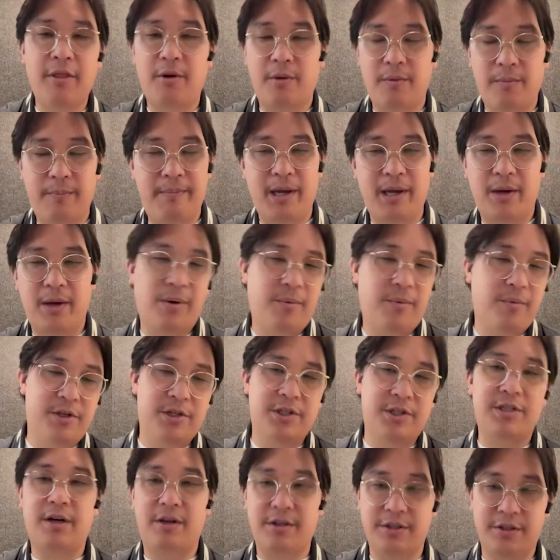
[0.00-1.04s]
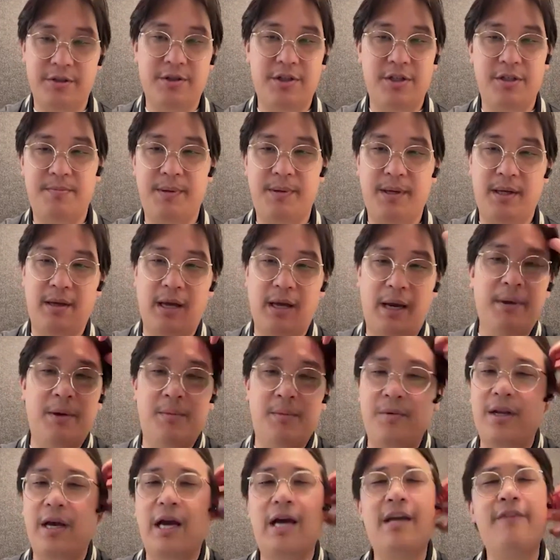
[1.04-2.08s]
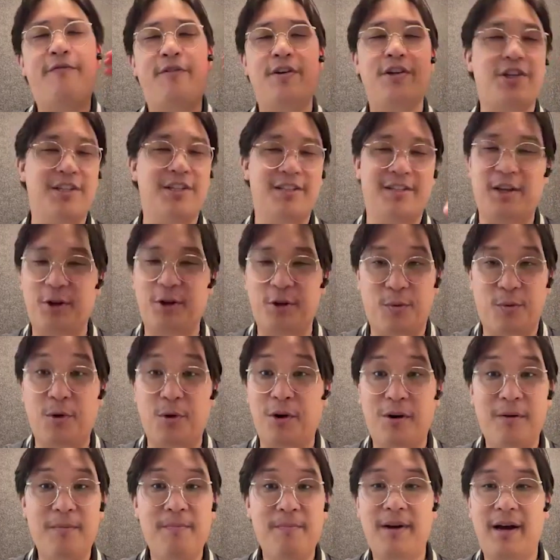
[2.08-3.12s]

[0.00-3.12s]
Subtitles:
other big one would just be, I mean, efficient's a good word.